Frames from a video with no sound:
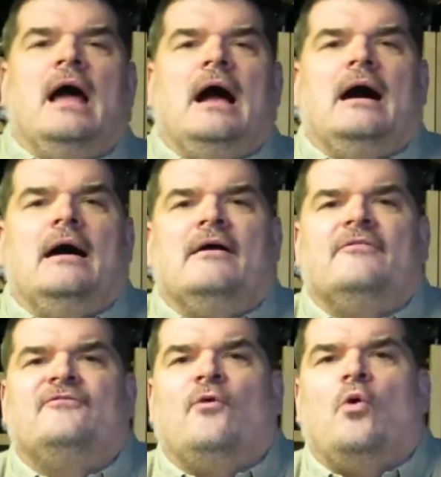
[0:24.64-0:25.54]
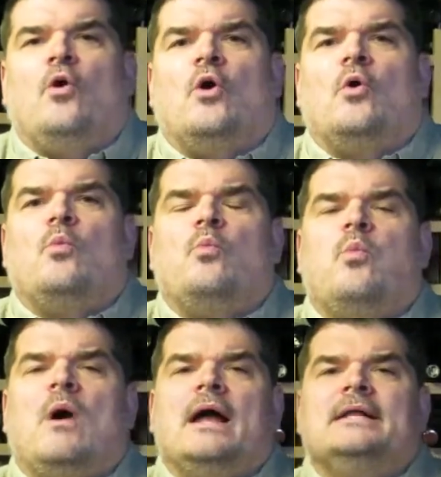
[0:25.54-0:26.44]
uh, for
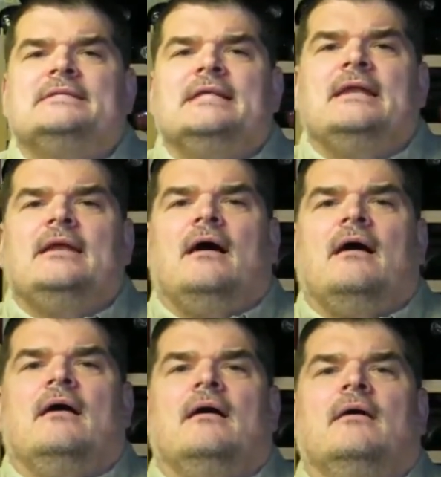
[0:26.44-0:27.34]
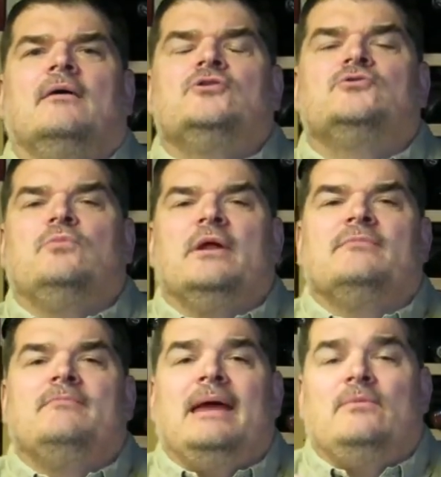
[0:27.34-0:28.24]
wines that are
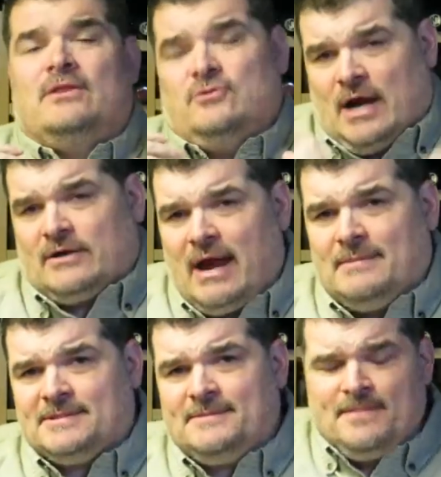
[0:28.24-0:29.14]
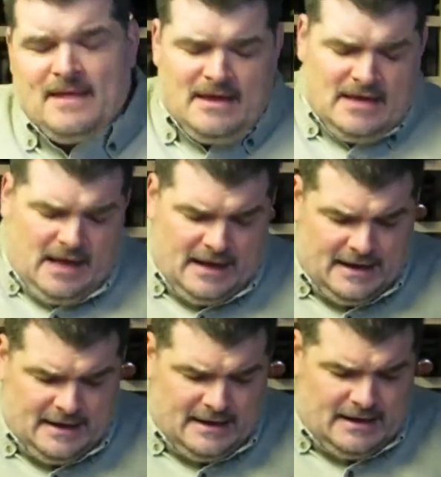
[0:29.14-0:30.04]
with, made with dried grapes.
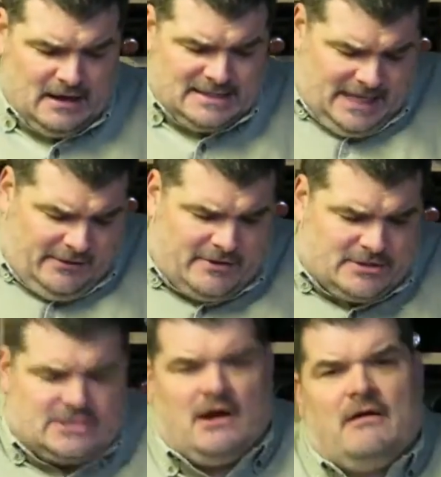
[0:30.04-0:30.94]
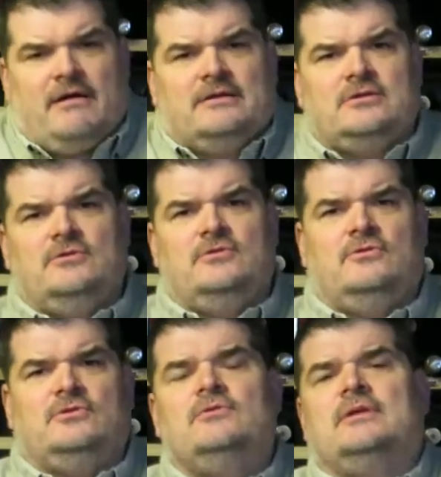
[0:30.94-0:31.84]
Uh, Ontario started
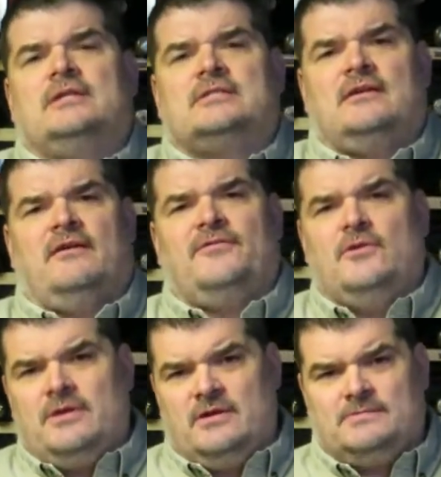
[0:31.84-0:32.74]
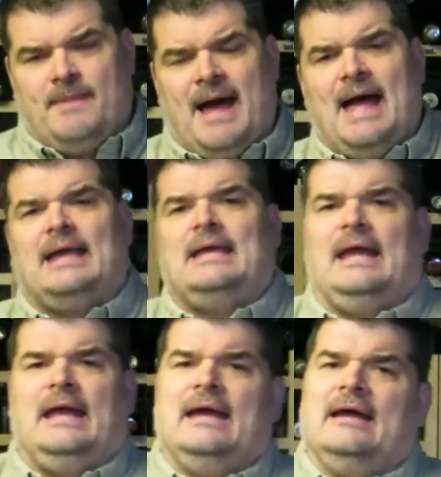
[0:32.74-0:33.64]
to do this a few years back,
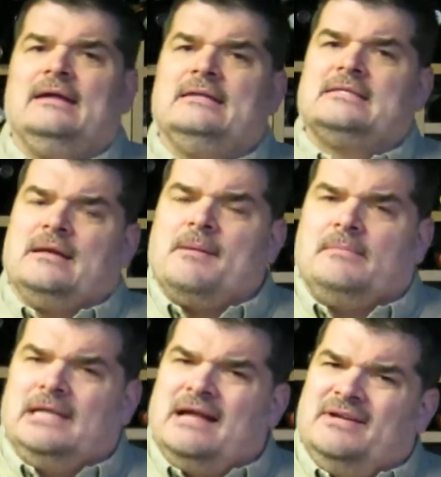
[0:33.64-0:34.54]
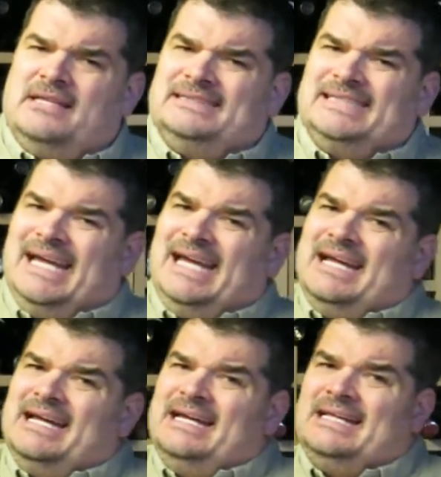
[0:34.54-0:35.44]
and some people love it,
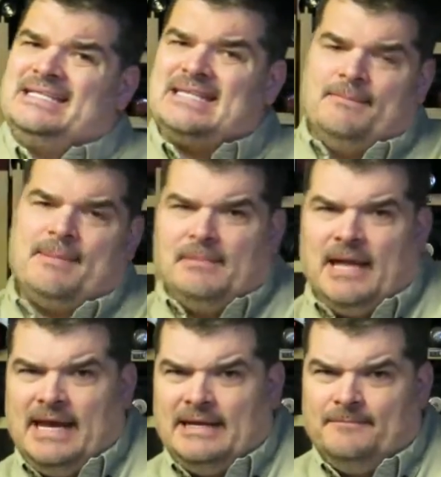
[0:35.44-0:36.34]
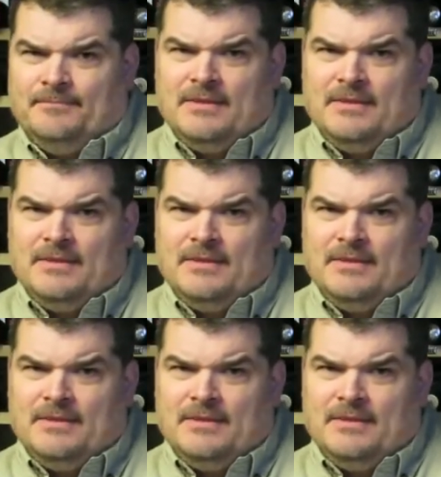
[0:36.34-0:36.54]
and some people hate it.